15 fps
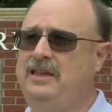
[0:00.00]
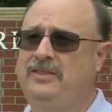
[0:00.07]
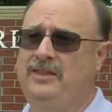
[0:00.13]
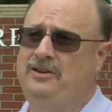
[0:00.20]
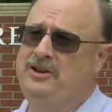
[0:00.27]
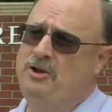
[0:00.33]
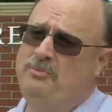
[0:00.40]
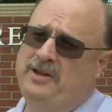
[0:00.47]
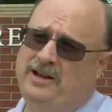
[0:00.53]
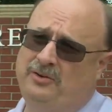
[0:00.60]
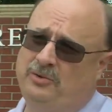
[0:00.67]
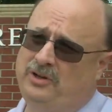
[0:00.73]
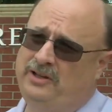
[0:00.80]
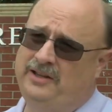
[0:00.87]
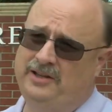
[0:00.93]
that nobody
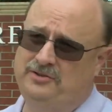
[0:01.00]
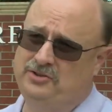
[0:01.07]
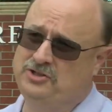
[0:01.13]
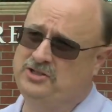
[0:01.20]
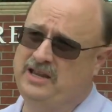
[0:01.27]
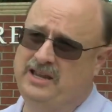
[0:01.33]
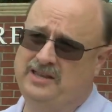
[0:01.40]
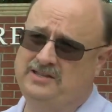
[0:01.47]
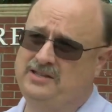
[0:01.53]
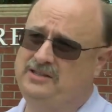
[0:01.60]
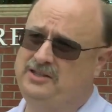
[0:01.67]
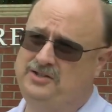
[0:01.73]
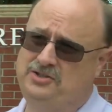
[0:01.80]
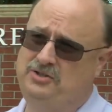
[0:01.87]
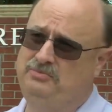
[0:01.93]
really understands
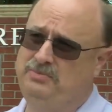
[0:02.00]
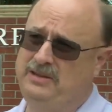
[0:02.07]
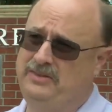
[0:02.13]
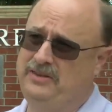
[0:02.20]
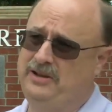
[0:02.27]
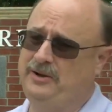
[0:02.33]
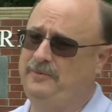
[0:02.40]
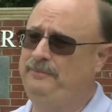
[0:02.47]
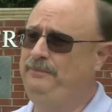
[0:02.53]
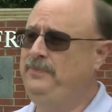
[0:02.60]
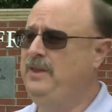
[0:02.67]
unless you've been there.